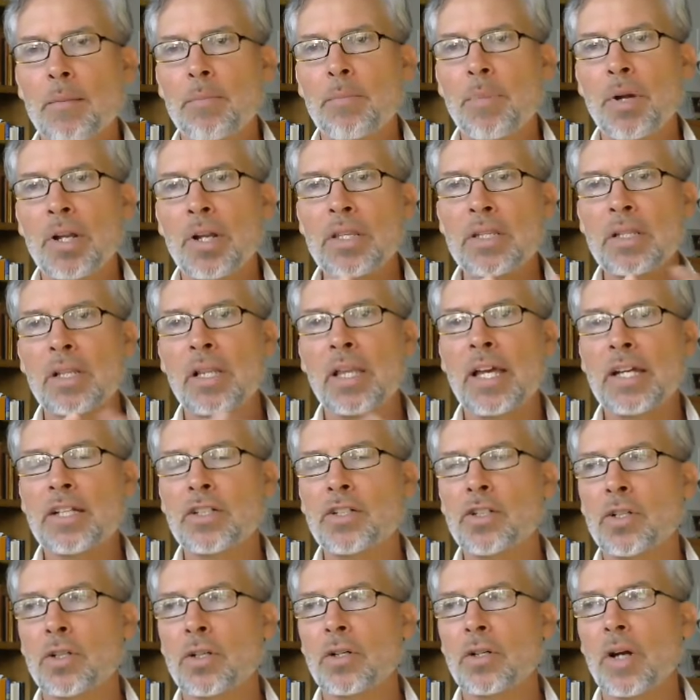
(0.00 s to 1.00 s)
But in the
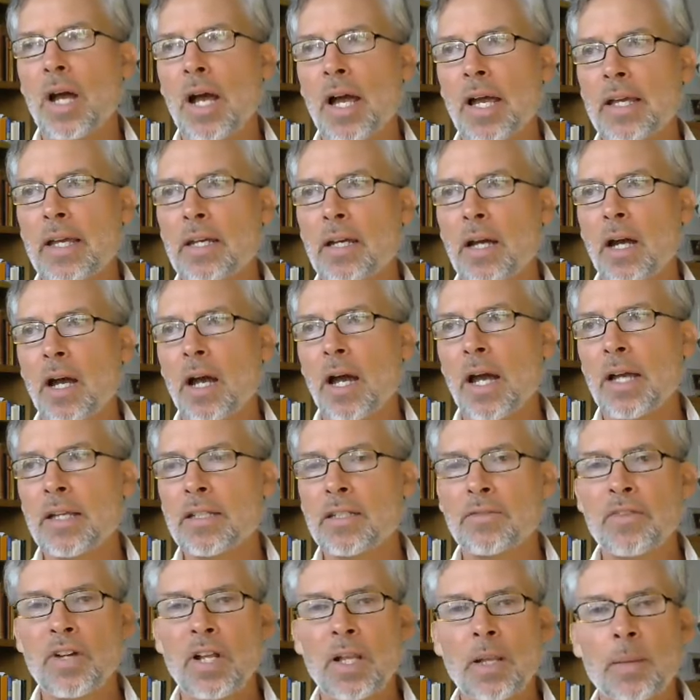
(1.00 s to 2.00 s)
lecture, I, I
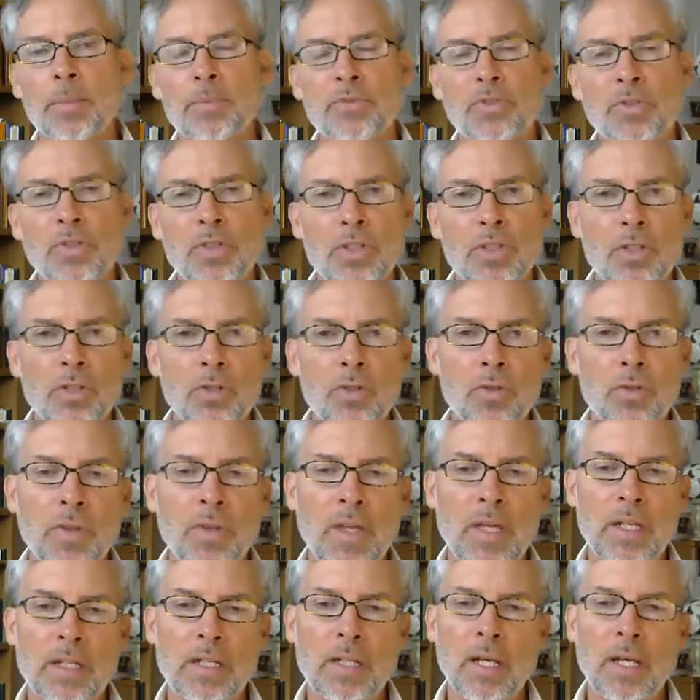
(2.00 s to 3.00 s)
developed for you
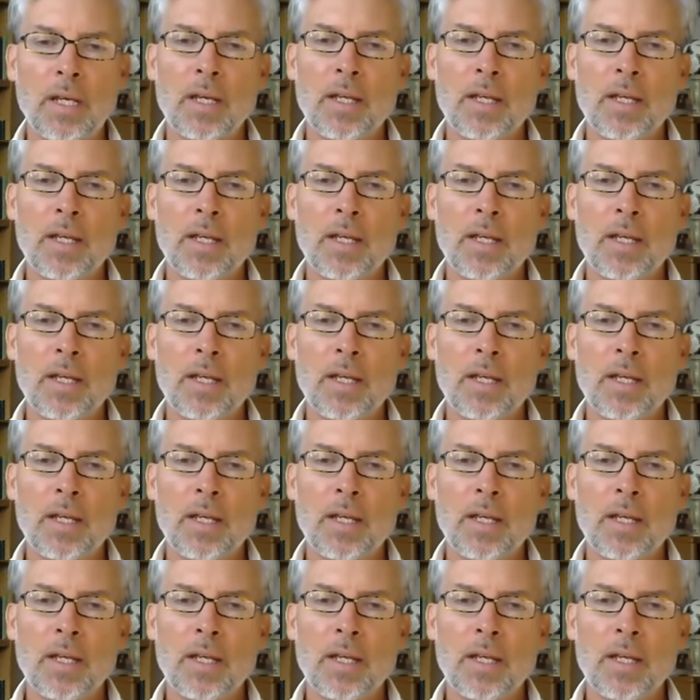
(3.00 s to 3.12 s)
that